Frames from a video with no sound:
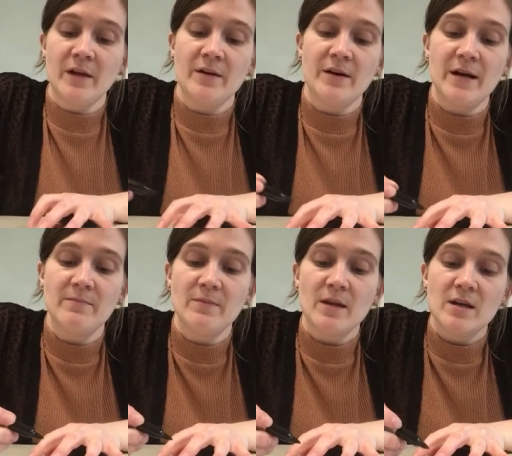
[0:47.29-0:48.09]
All
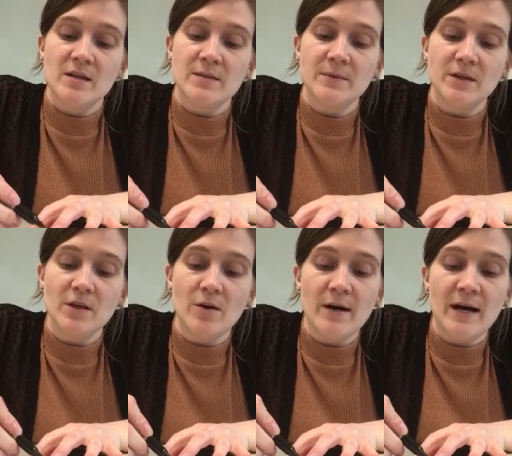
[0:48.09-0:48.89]
right, so I'm gonna
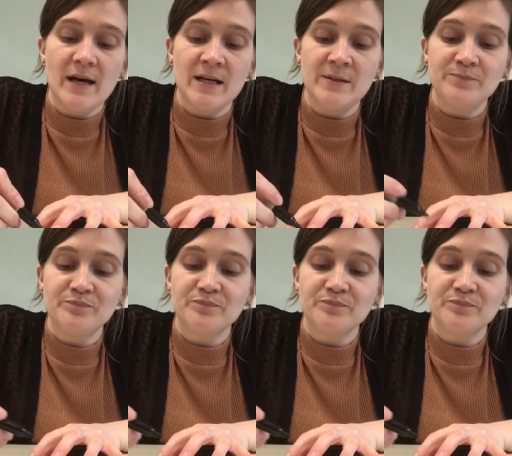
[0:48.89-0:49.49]
go ahead